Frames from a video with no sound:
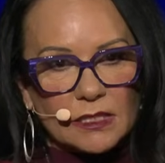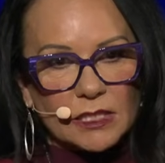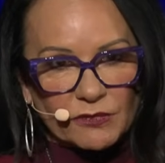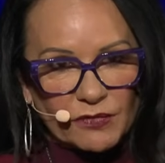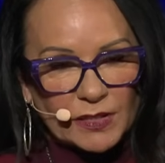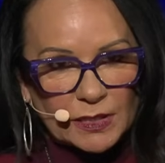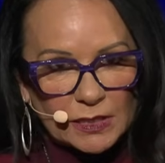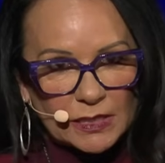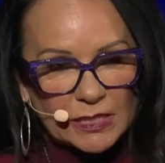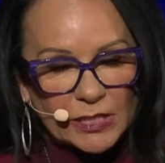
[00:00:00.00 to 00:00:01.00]
to defend
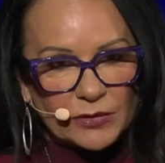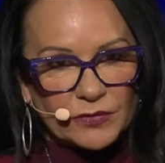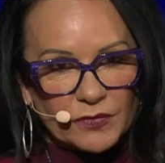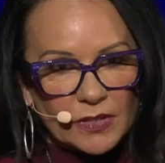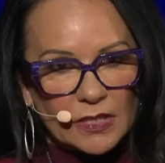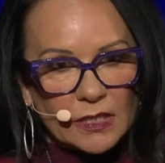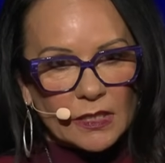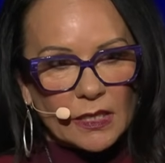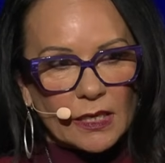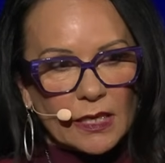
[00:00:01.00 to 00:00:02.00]
itself,
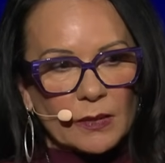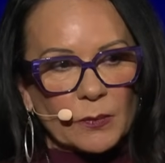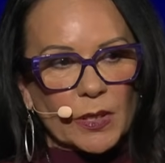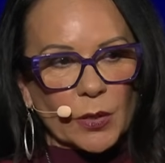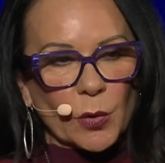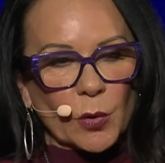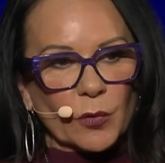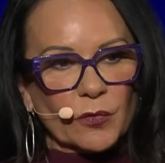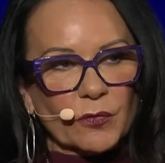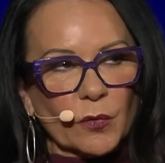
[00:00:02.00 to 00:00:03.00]
and we
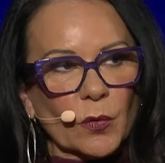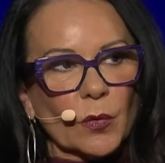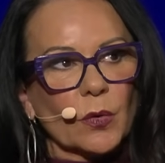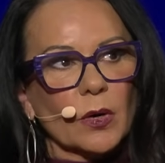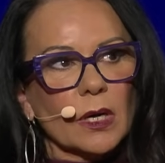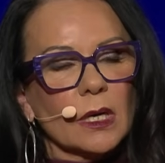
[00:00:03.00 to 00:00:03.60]
call for